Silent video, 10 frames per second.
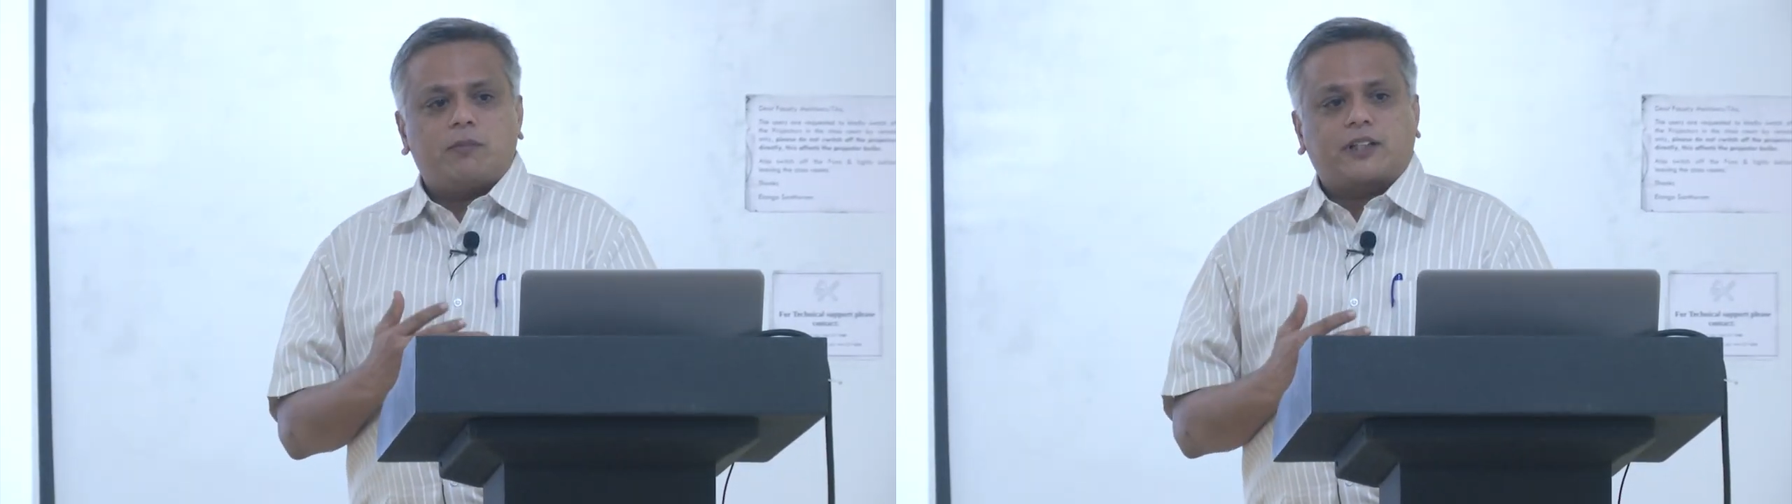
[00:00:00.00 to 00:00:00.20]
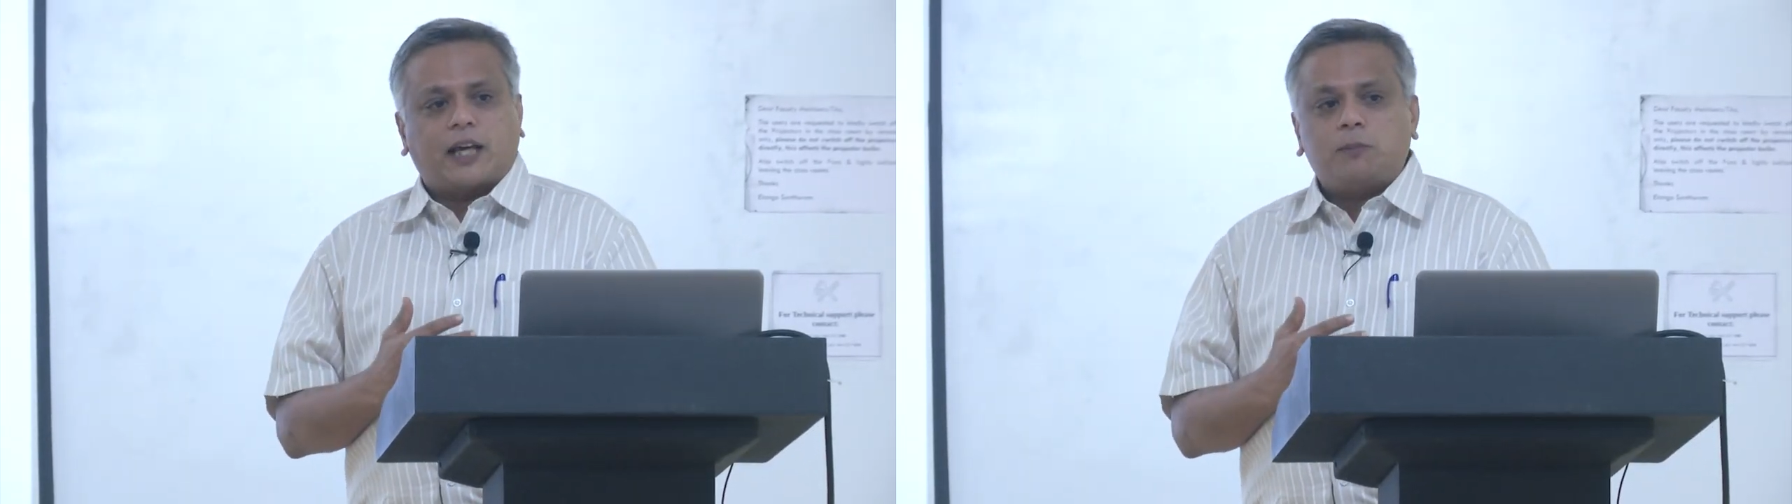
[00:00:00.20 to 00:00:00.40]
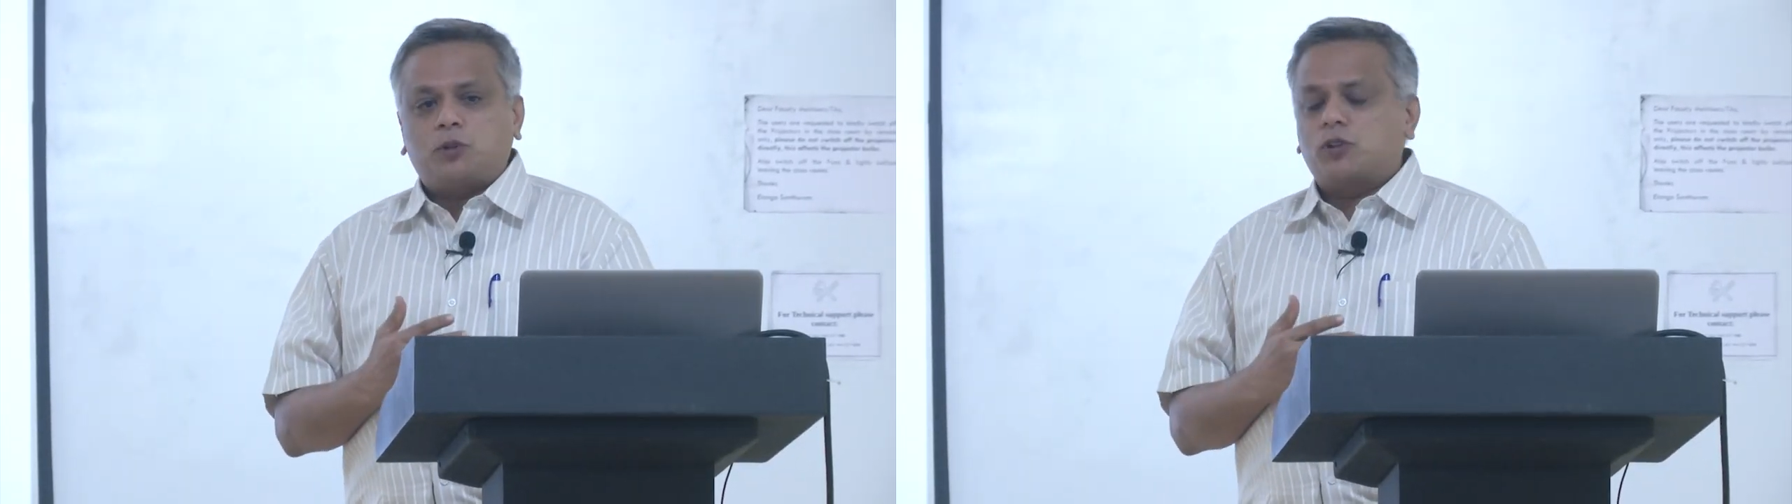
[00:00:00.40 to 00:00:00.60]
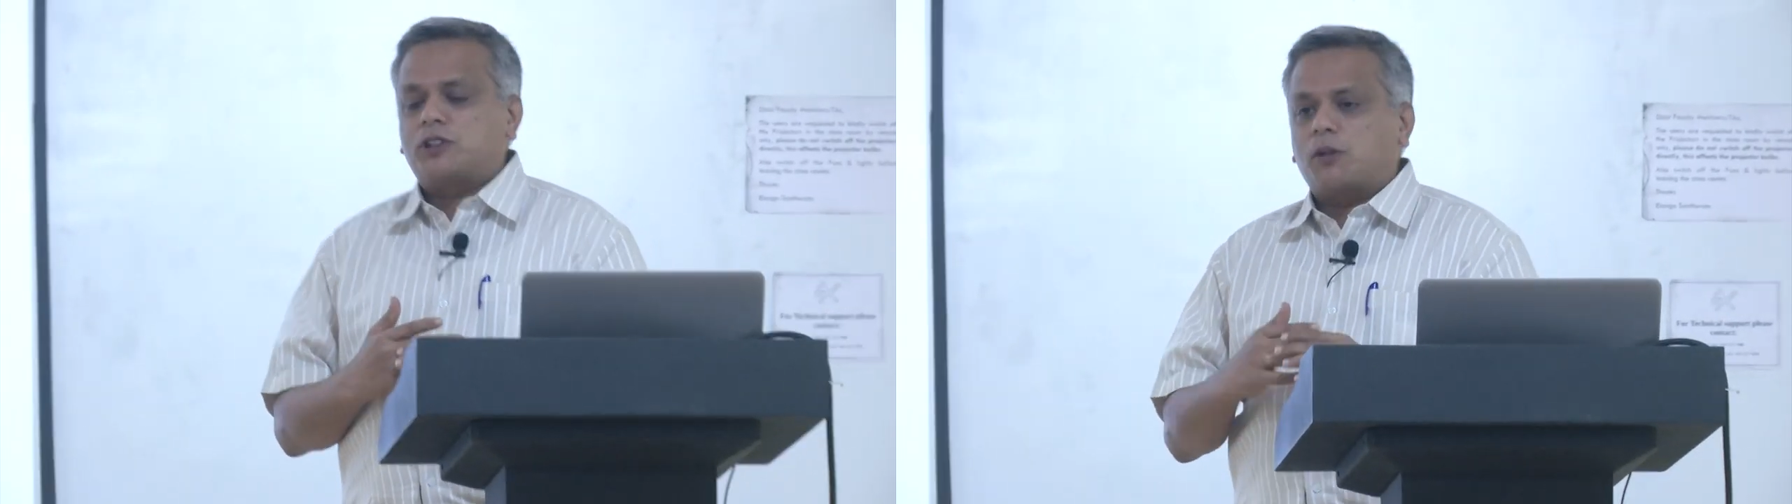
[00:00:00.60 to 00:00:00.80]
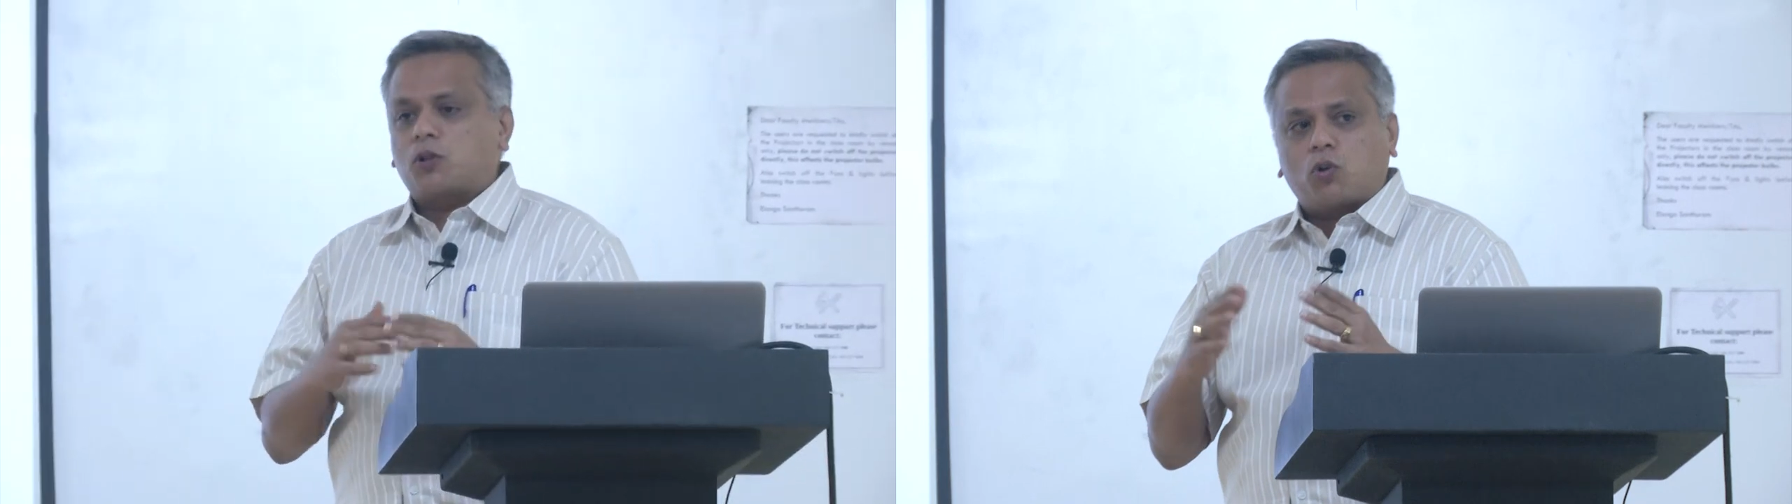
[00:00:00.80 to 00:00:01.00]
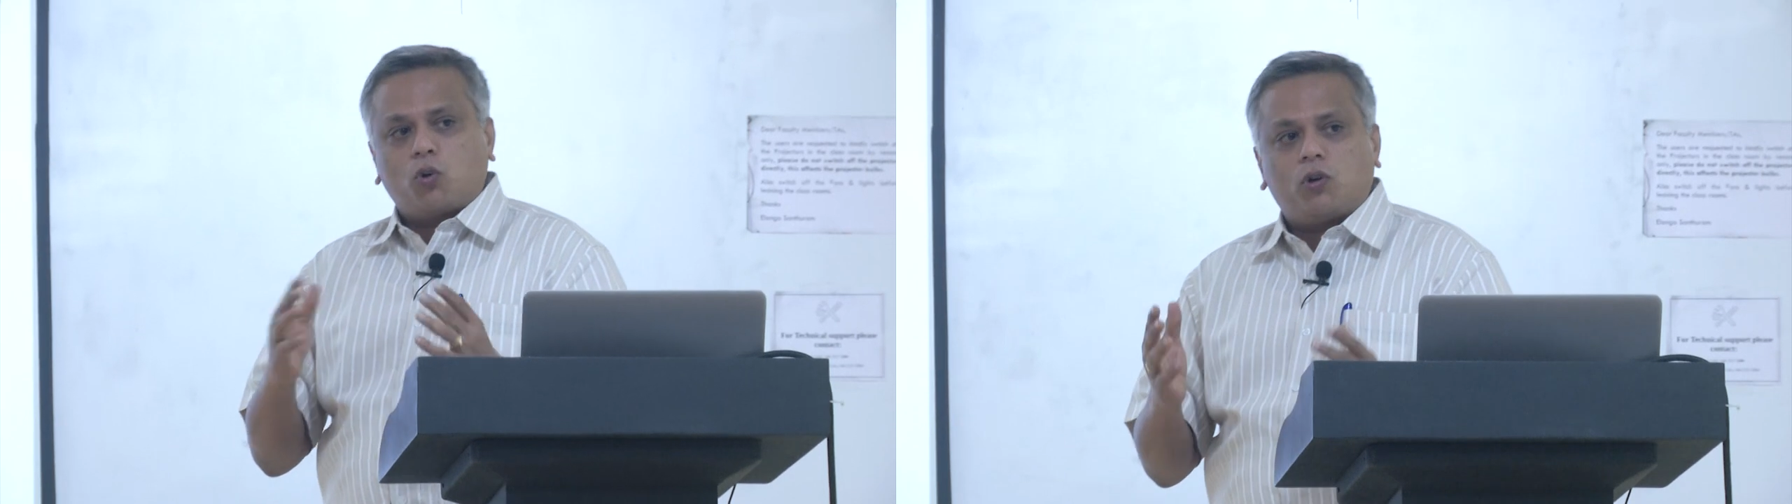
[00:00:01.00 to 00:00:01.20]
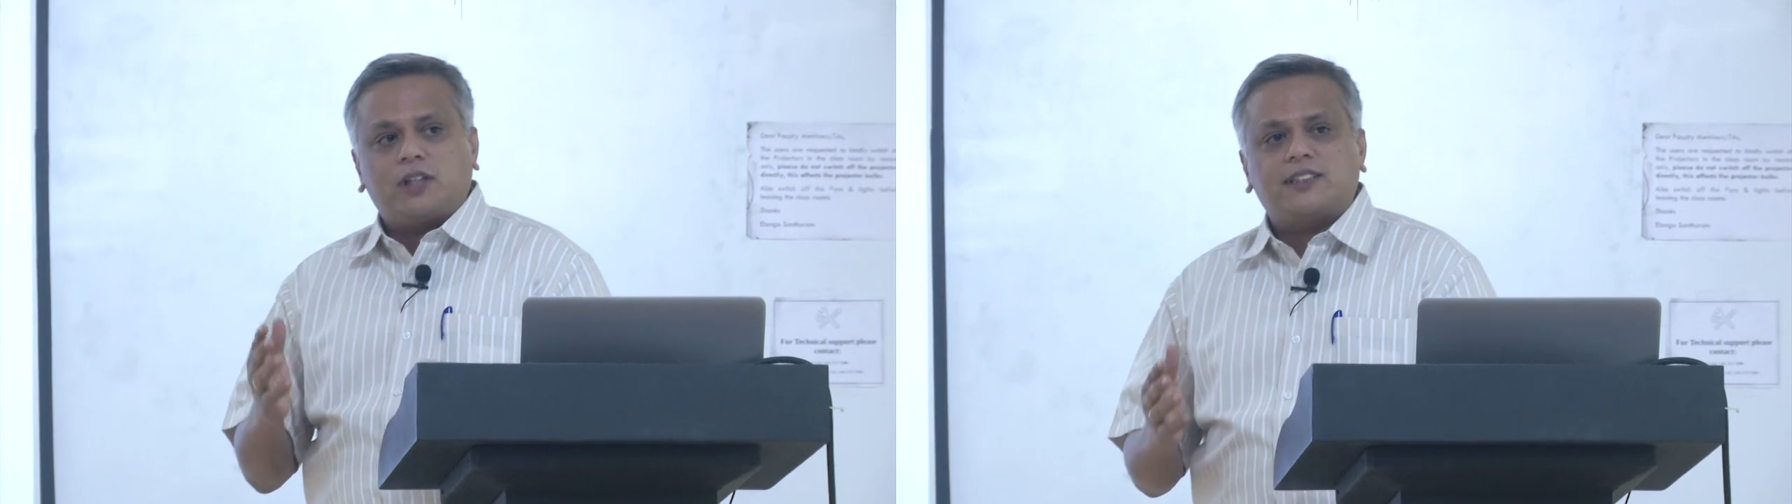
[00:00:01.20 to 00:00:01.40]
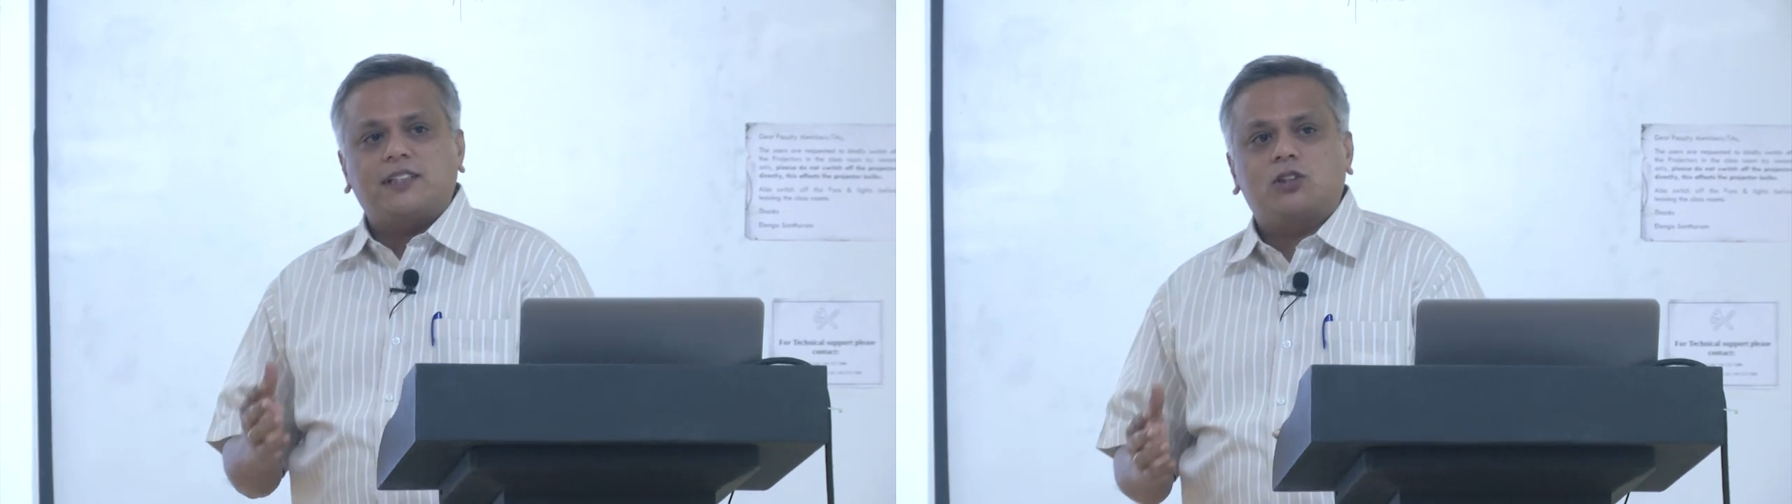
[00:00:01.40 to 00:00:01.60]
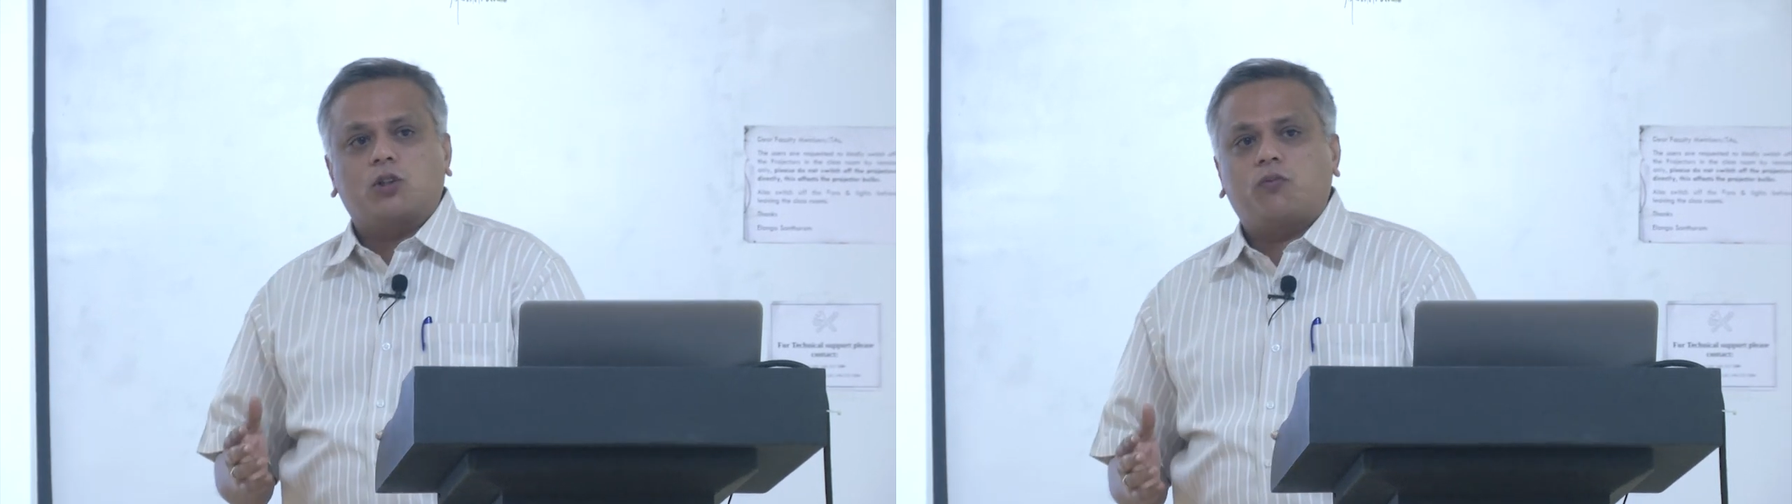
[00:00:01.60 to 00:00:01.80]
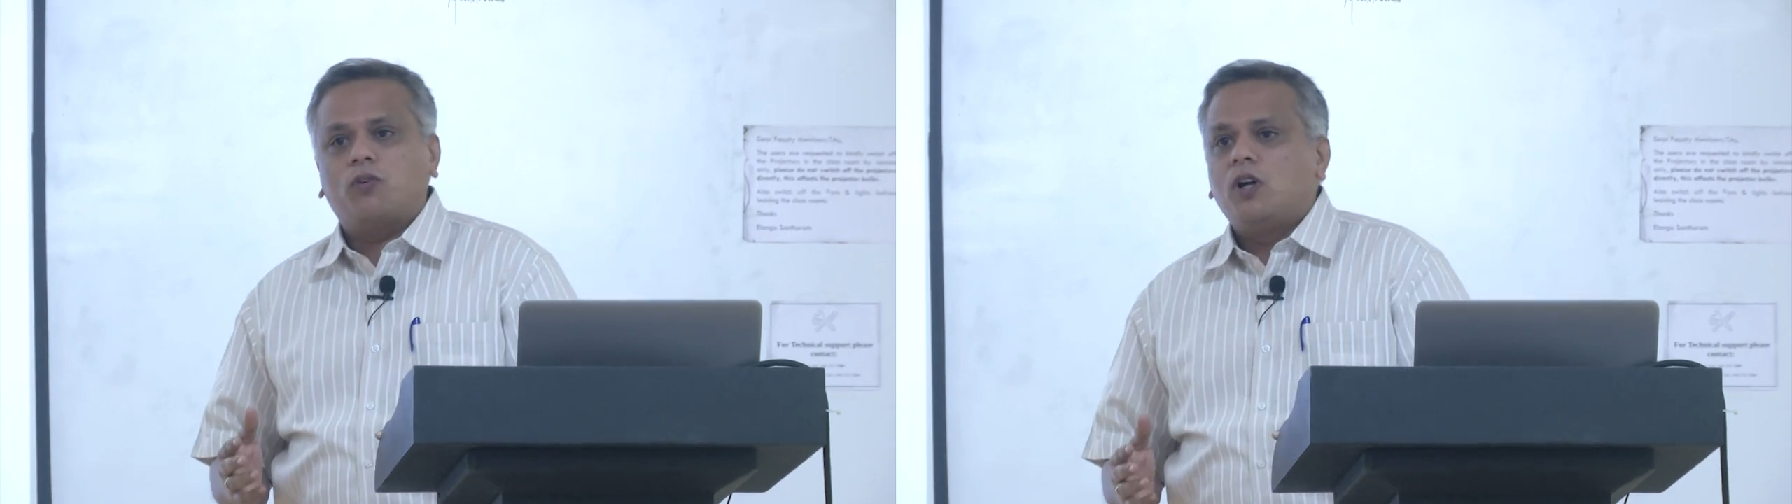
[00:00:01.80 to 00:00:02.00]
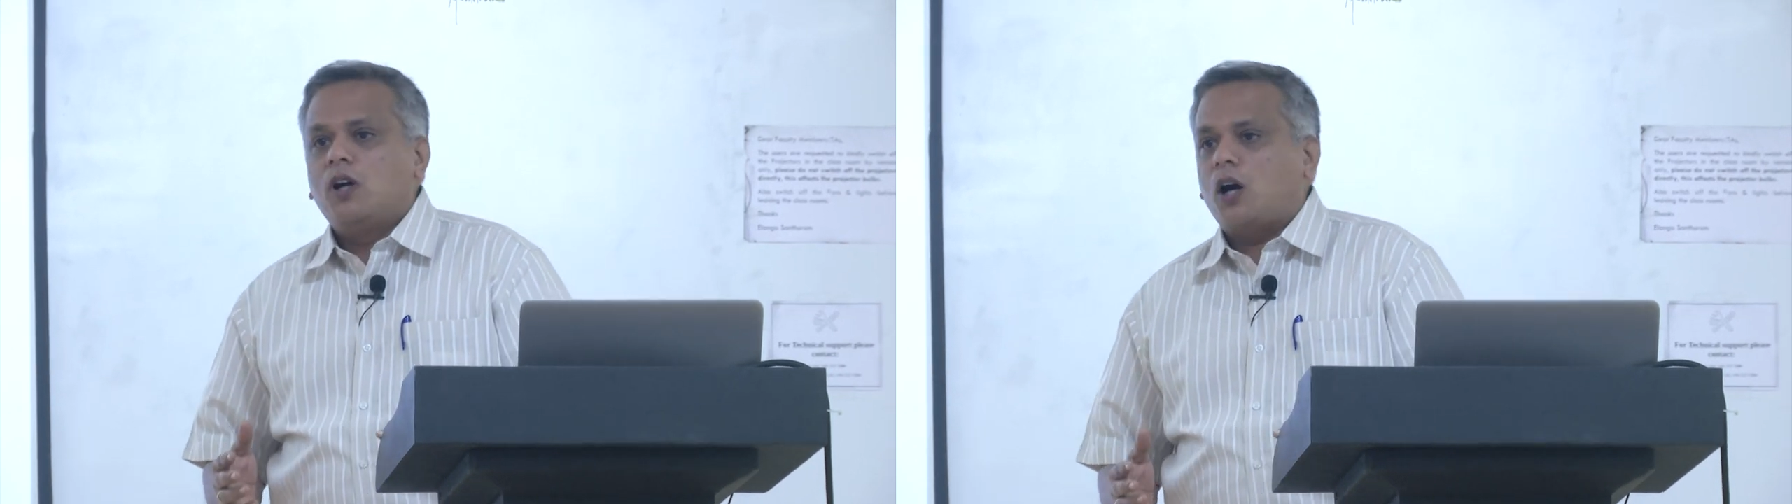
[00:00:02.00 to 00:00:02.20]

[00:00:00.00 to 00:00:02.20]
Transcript: but captures the core essence of